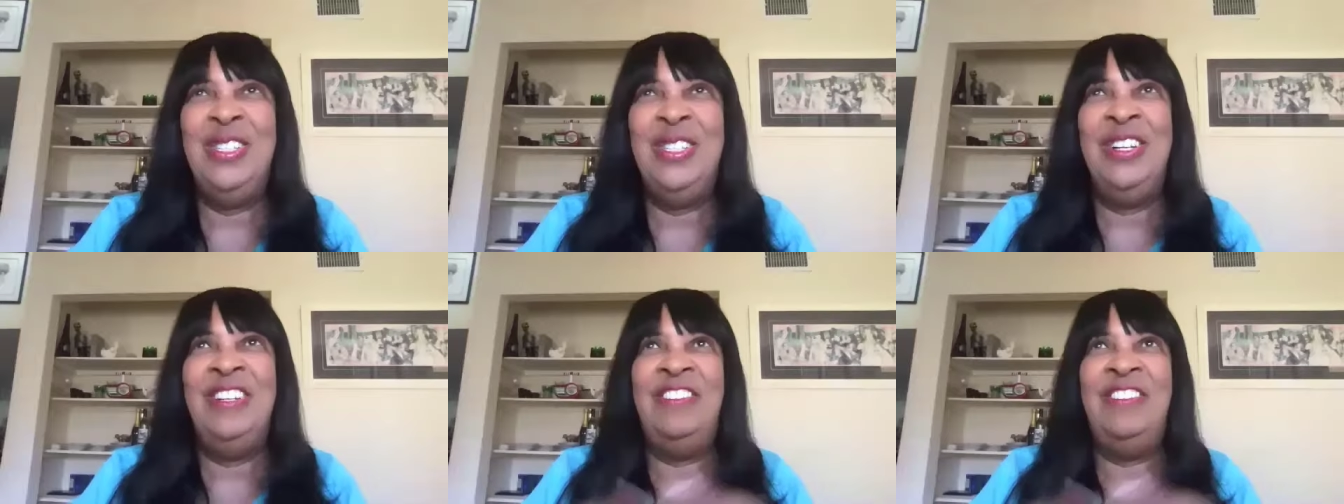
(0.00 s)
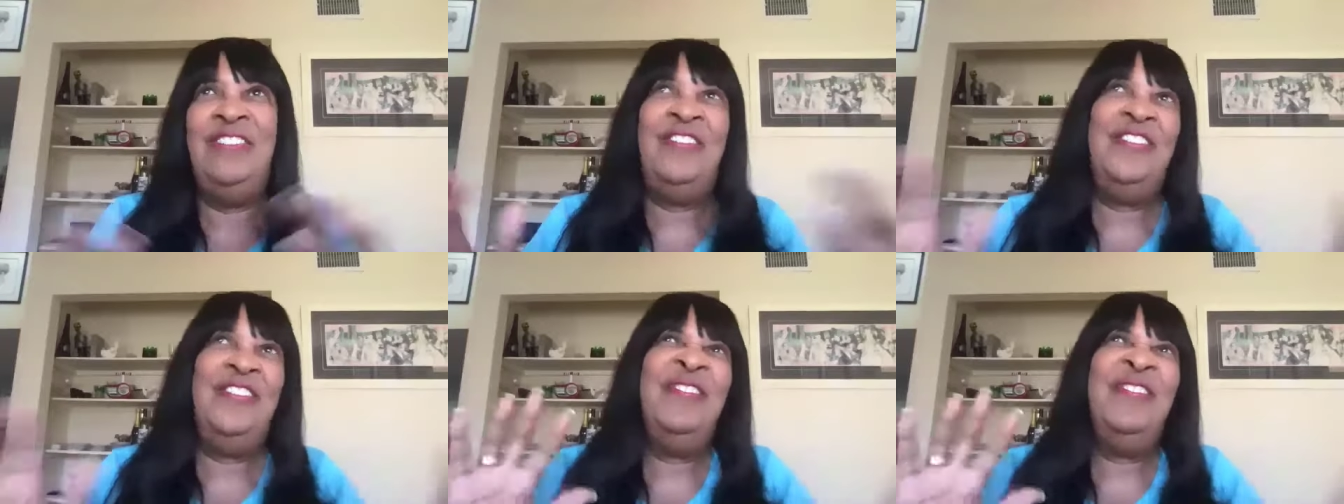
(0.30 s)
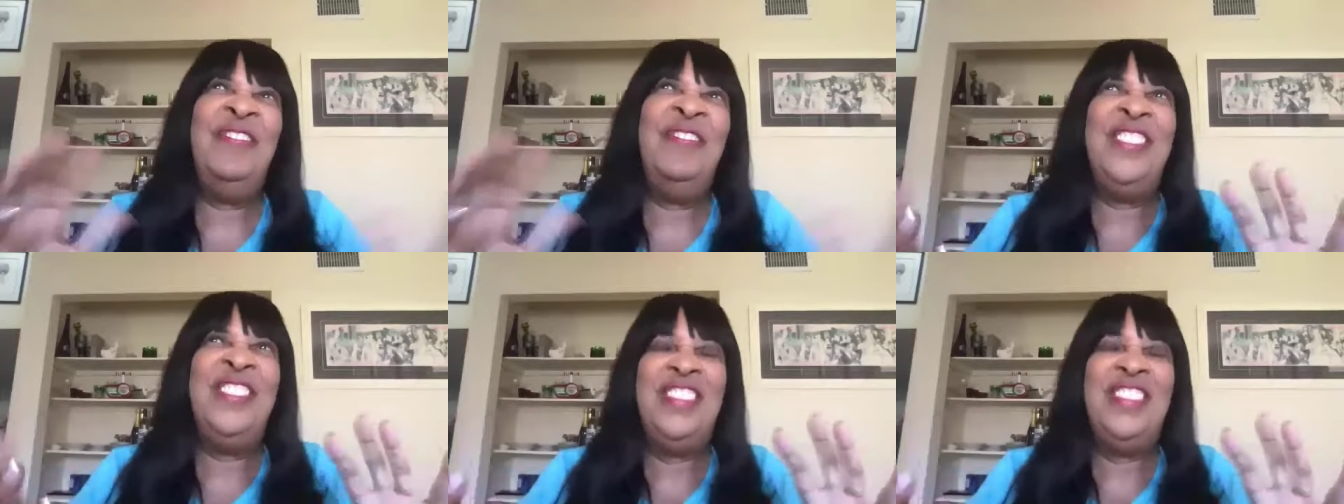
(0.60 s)
of
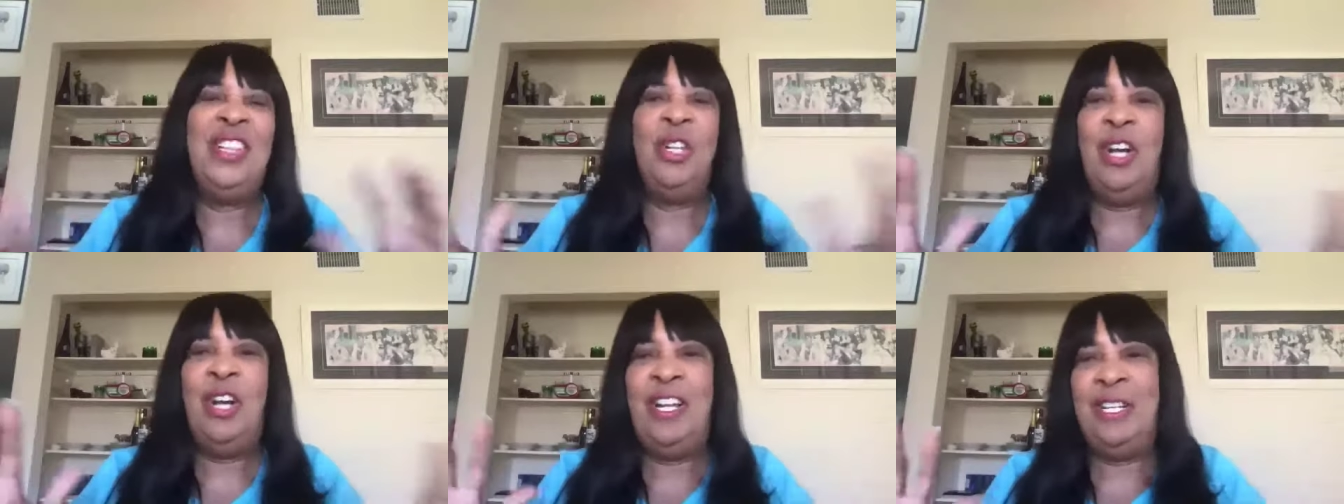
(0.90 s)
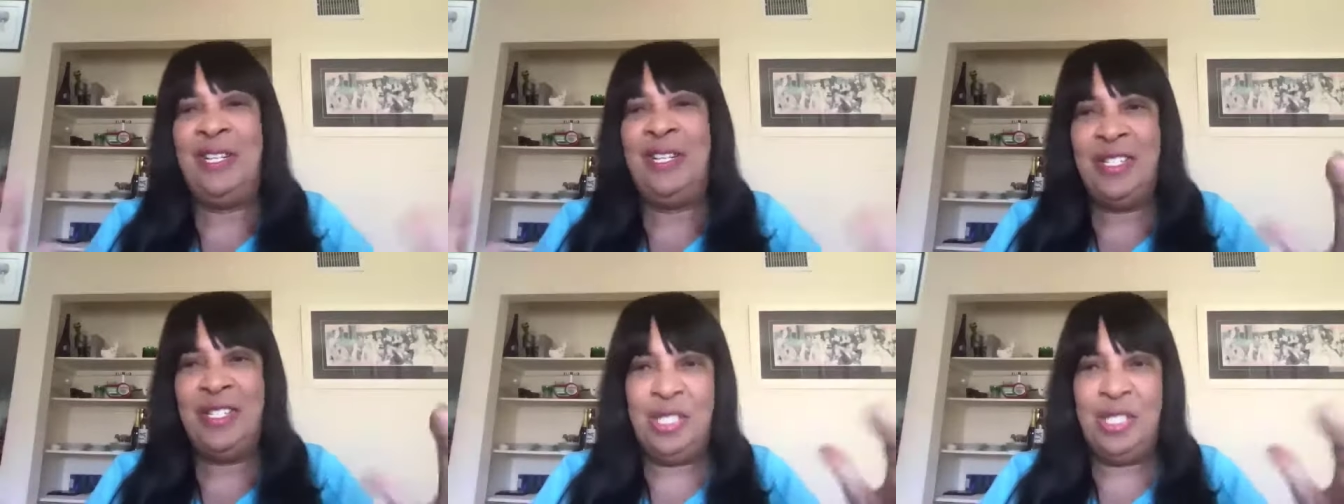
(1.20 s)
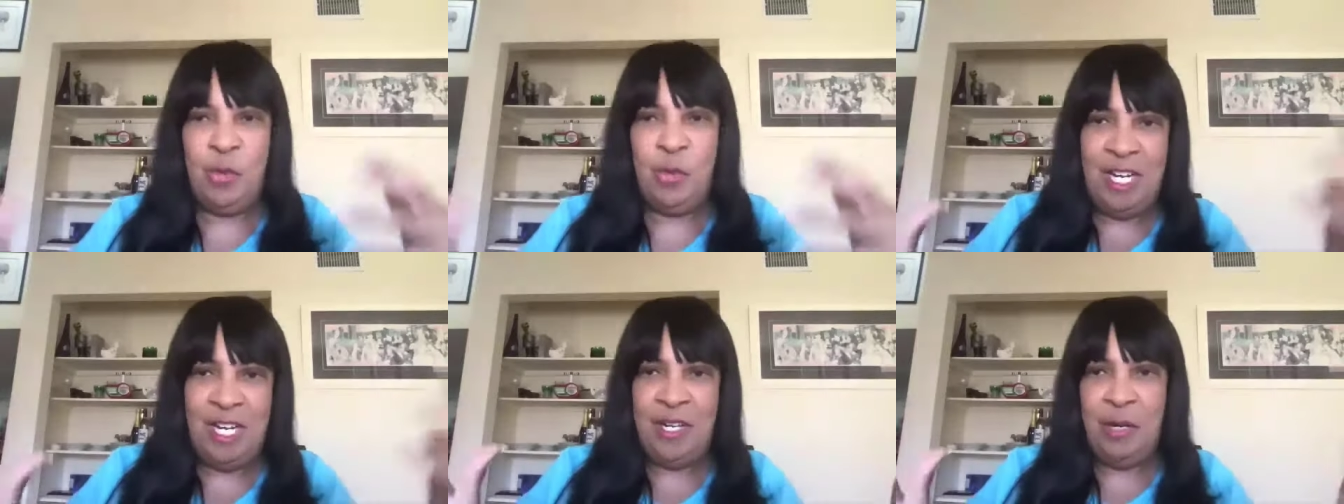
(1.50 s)
thought that's the
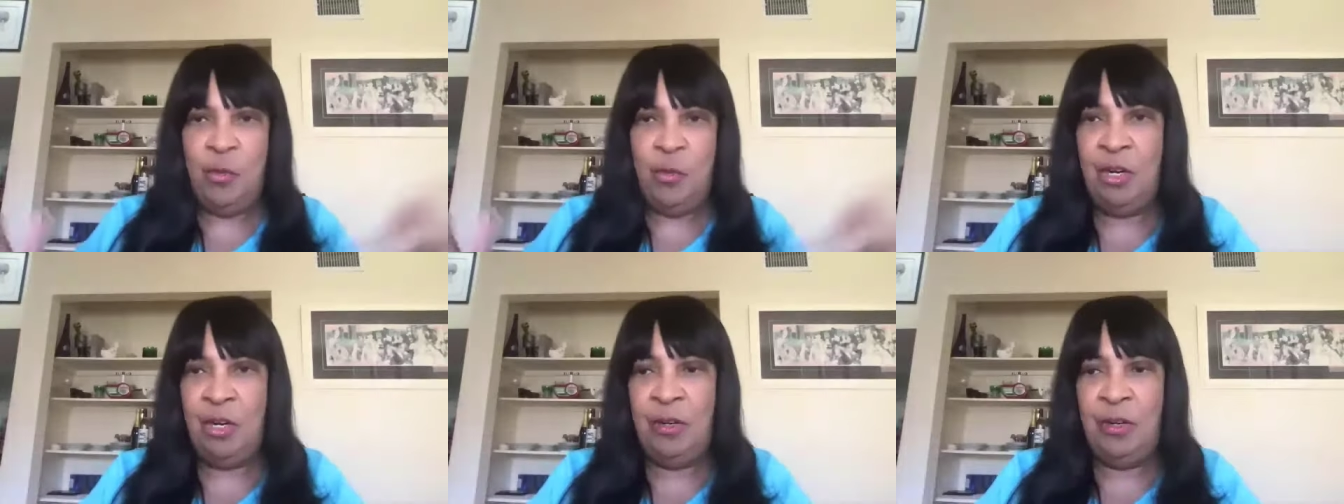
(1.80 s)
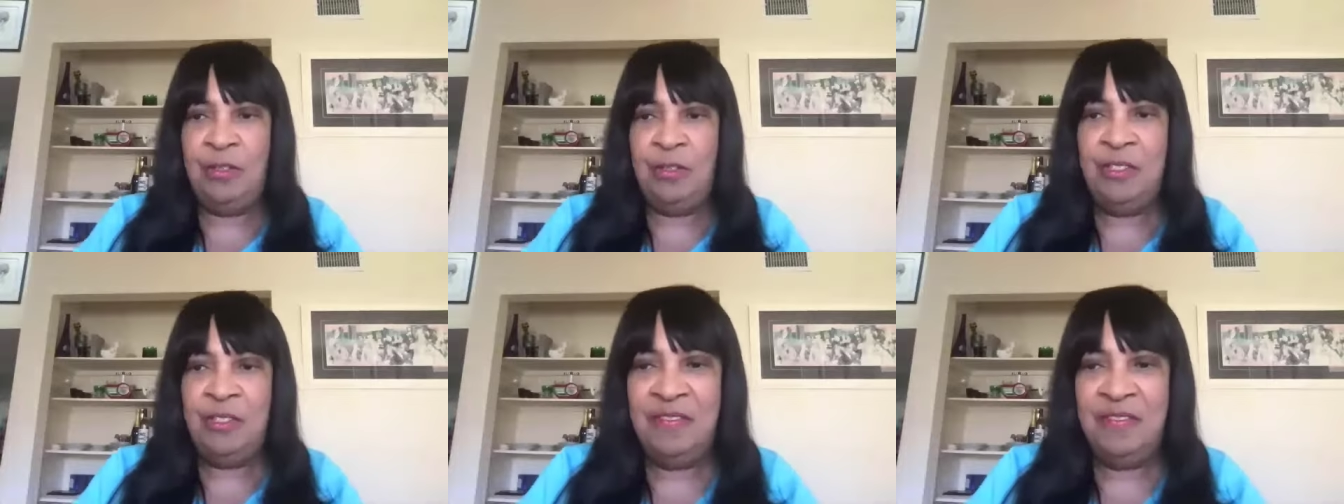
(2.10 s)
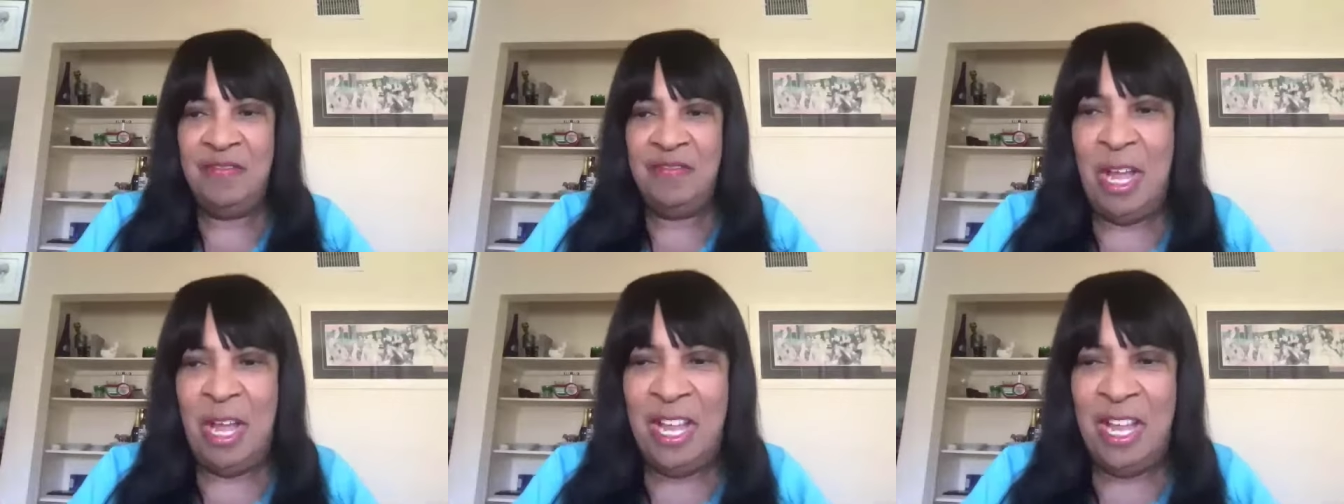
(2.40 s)
way the world
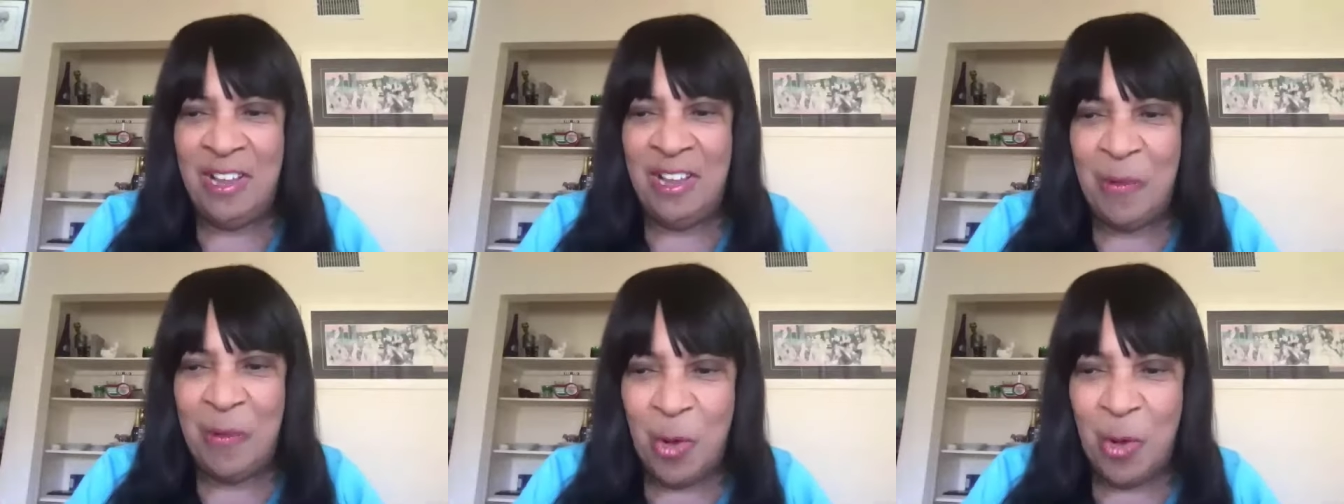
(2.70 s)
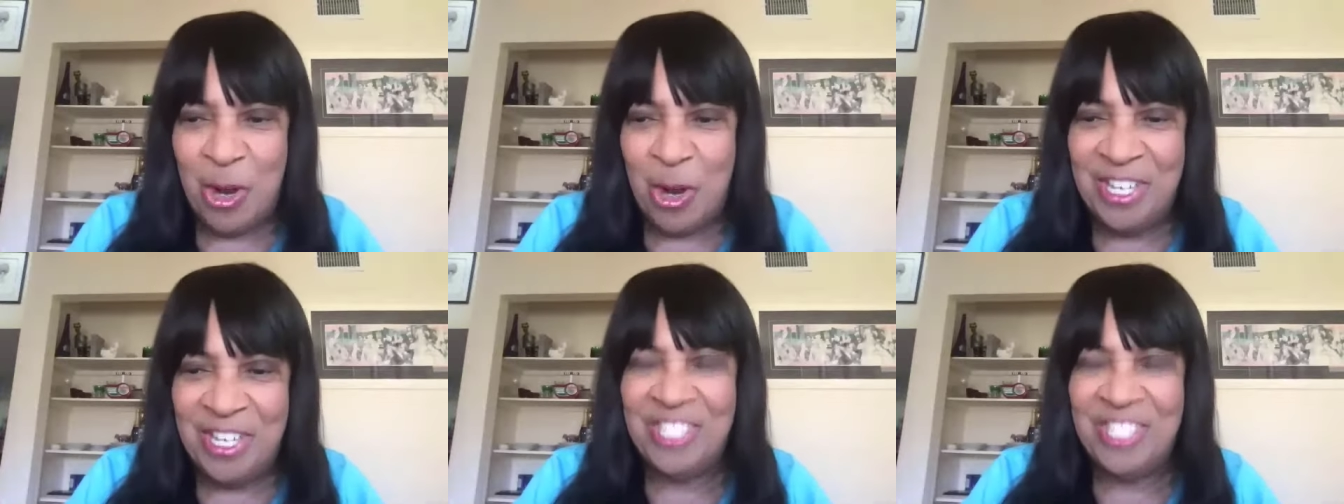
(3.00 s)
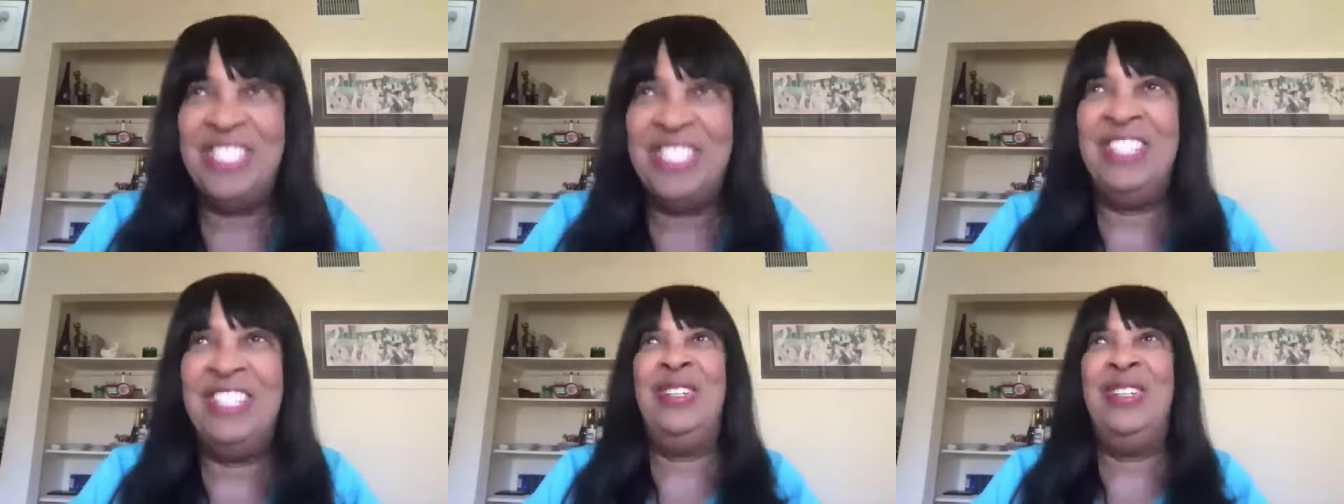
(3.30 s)

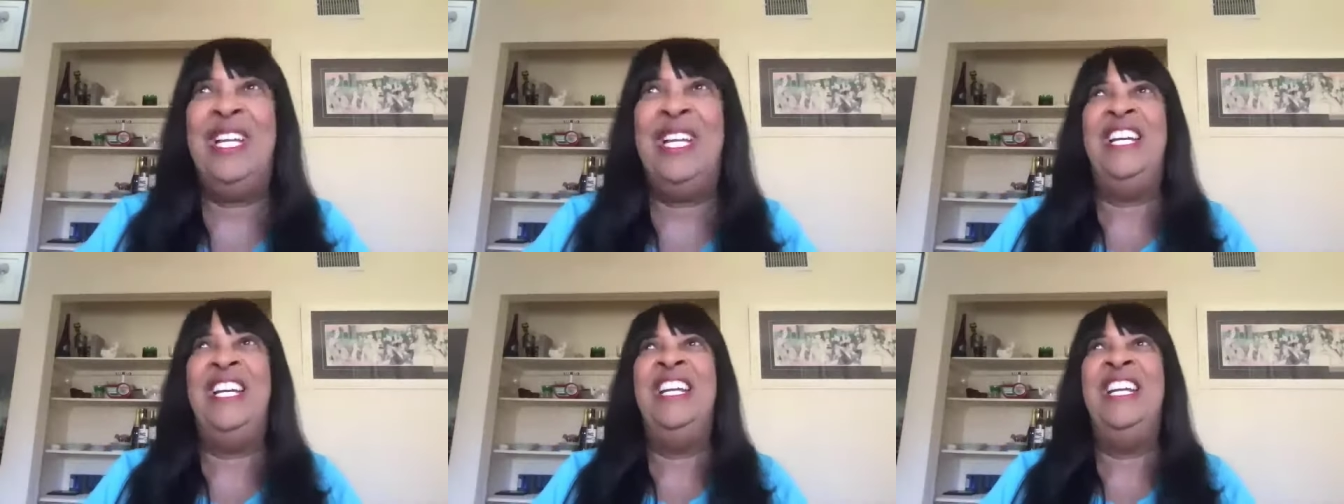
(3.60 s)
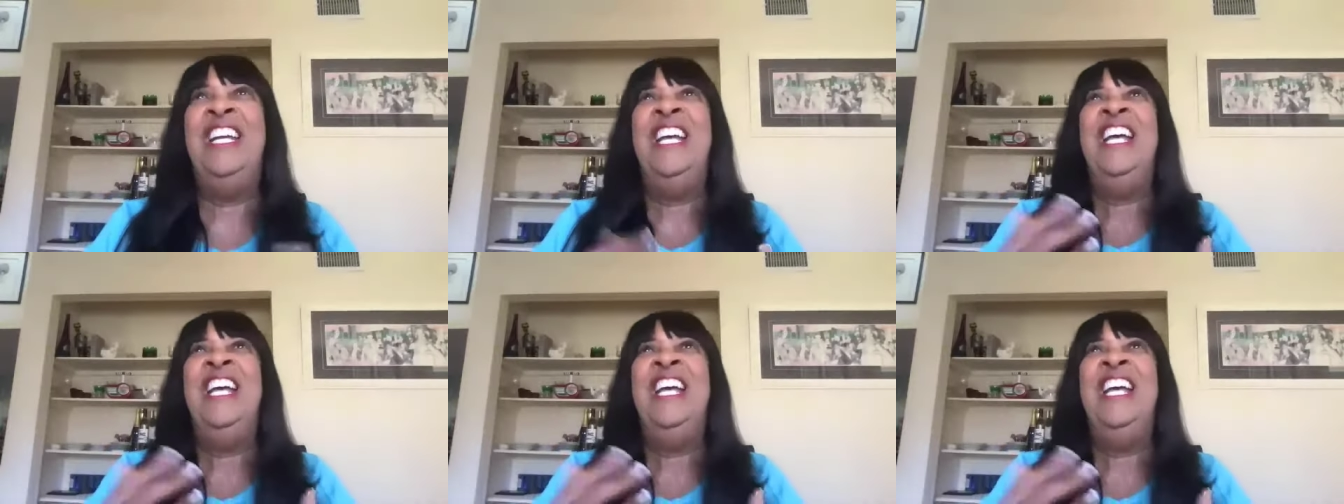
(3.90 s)
was, okay?